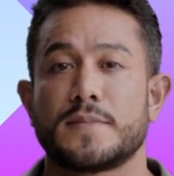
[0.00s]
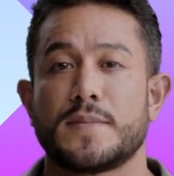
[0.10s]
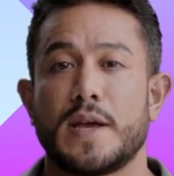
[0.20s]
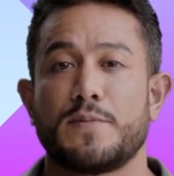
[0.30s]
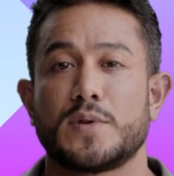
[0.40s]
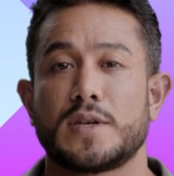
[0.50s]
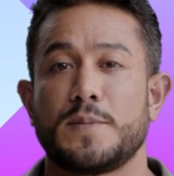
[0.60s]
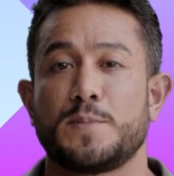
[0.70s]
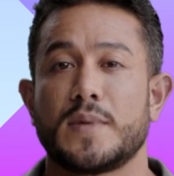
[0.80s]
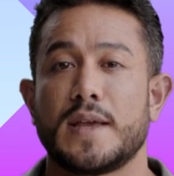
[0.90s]

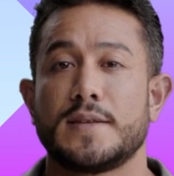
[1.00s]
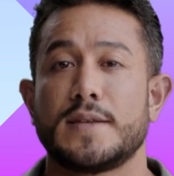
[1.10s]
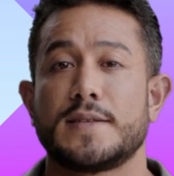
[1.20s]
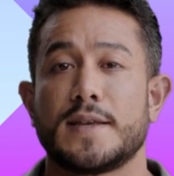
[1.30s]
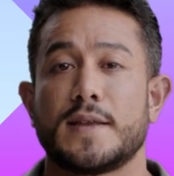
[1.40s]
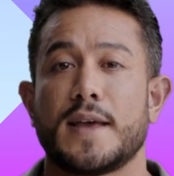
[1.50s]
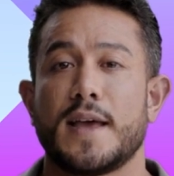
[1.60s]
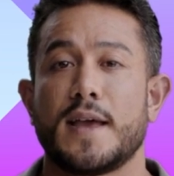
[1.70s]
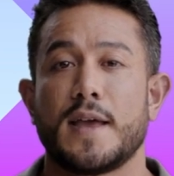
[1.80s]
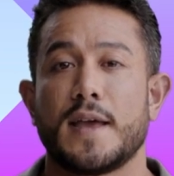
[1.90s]
leveraging pre-existing
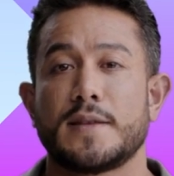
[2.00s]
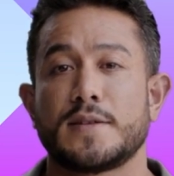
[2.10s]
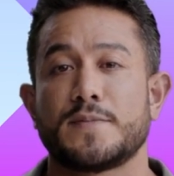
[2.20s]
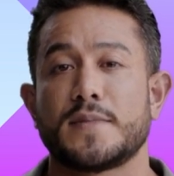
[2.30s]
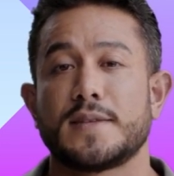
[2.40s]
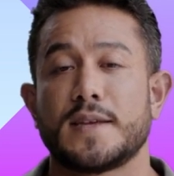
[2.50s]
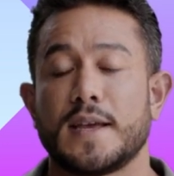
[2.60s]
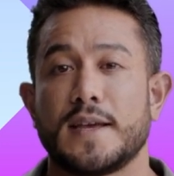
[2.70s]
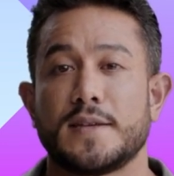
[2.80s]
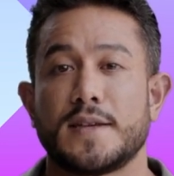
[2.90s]
data and
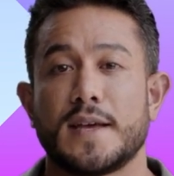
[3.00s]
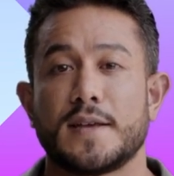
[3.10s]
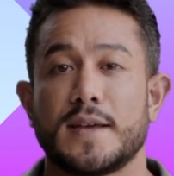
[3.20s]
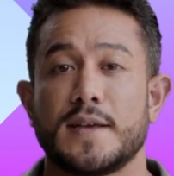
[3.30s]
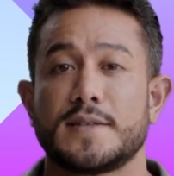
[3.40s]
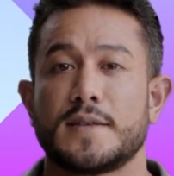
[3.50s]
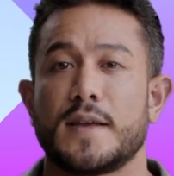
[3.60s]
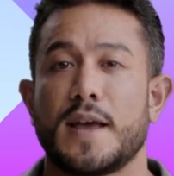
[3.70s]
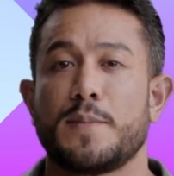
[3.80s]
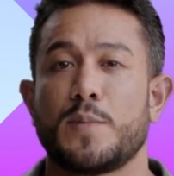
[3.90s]
sophisticated techniques
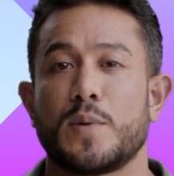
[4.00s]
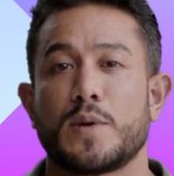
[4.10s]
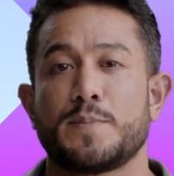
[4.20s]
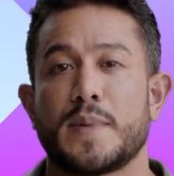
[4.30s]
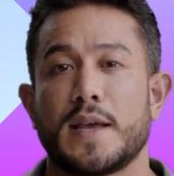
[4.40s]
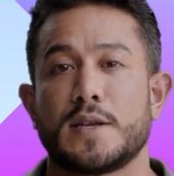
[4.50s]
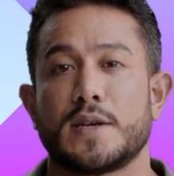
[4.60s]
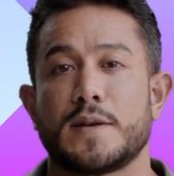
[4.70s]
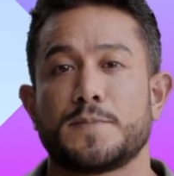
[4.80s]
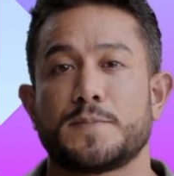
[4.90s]
capable of
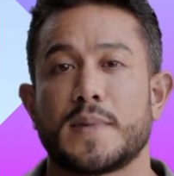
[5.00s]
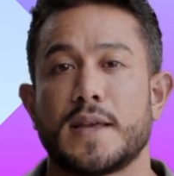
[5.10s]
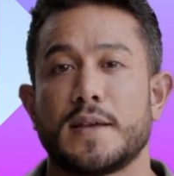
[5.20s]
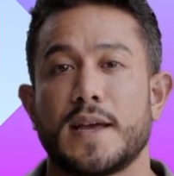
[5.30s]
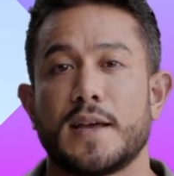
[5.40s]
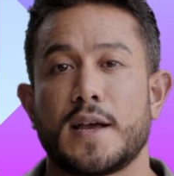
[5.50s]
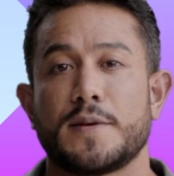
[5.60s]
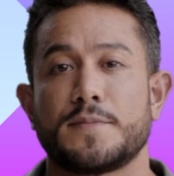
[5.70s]
managing big data.